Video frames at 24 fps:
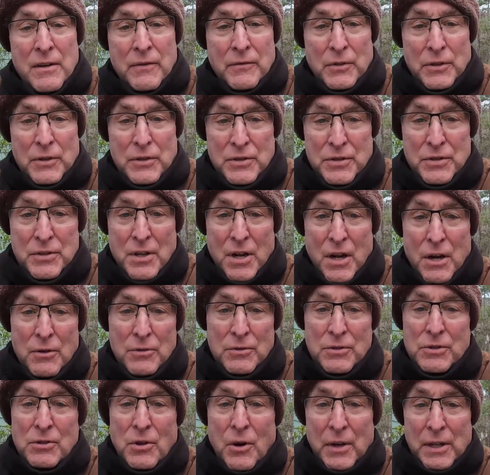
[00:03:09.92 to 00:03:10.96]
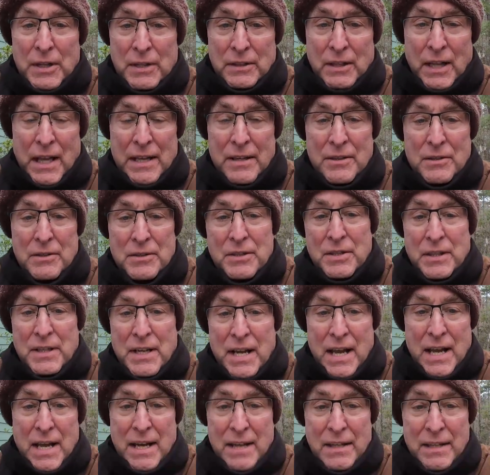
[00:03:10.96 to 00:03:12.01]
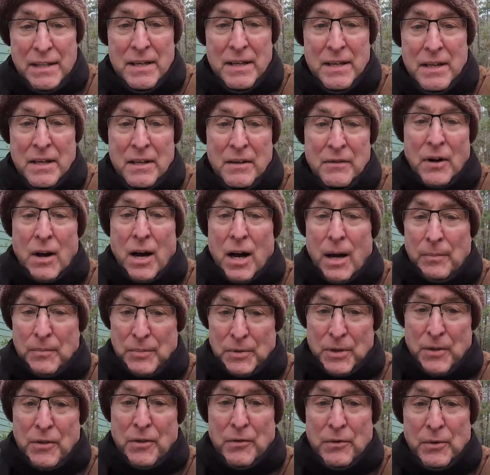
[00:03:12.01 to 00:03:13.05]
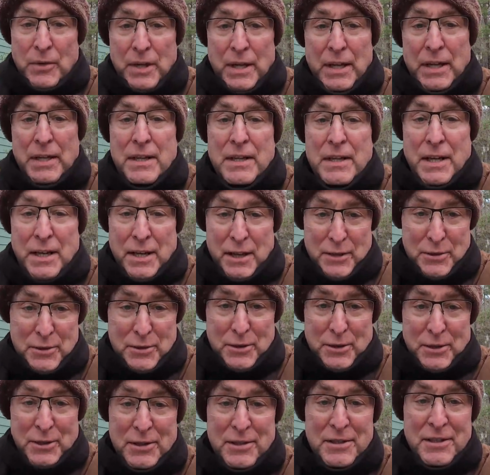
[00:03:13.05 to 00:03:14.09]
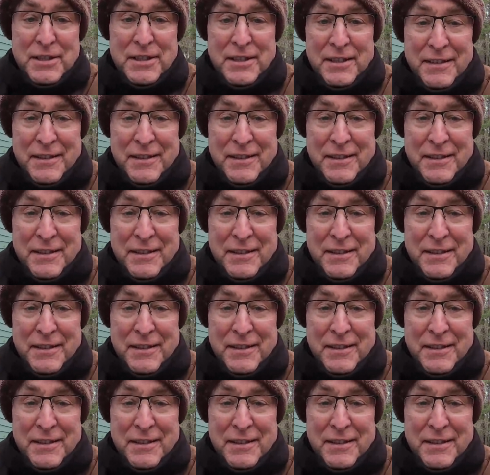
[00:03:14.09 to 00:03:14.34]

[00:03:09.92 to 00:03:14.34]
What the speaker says: for snow starting later today, up to 3 inches.